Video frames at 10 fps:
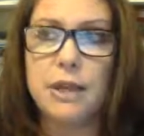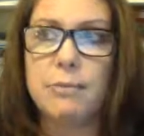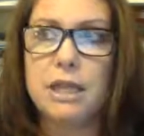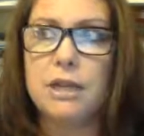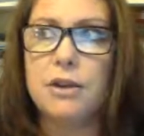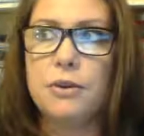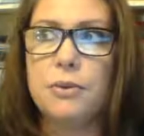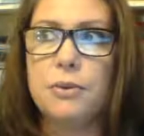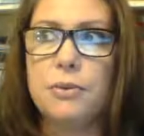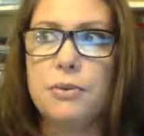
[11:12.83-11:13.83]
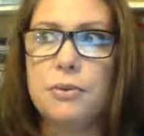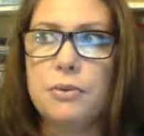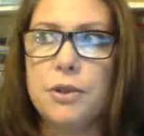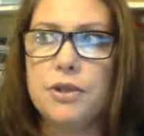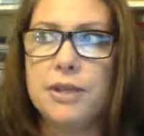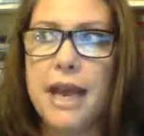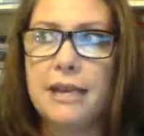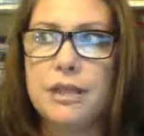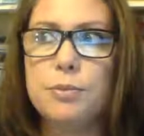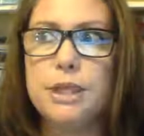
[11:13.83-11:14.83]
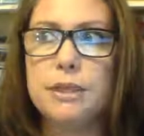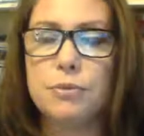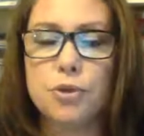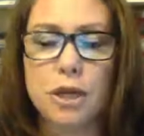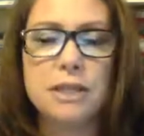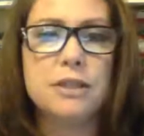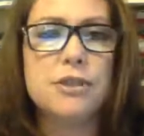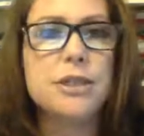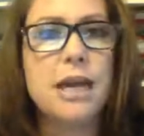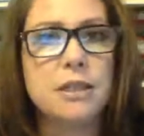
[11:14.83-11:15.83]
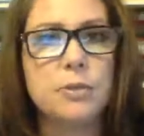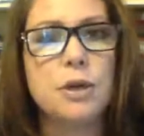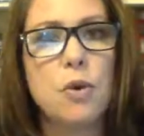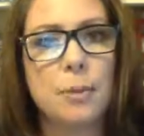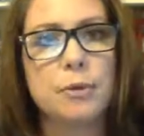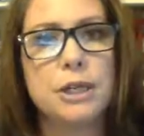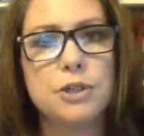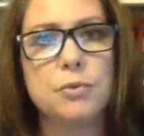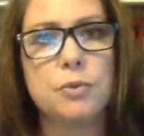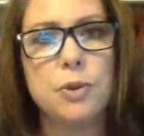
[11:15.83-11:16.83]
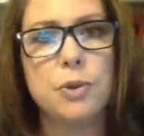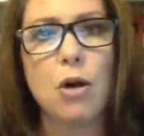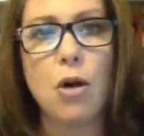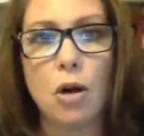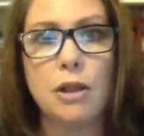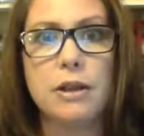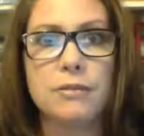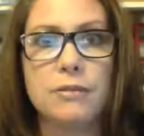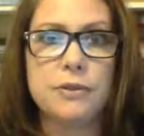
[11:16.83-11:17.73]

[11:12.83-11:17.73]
I mean, you know, there's got to be some trust and there's got to be cooperation between all of,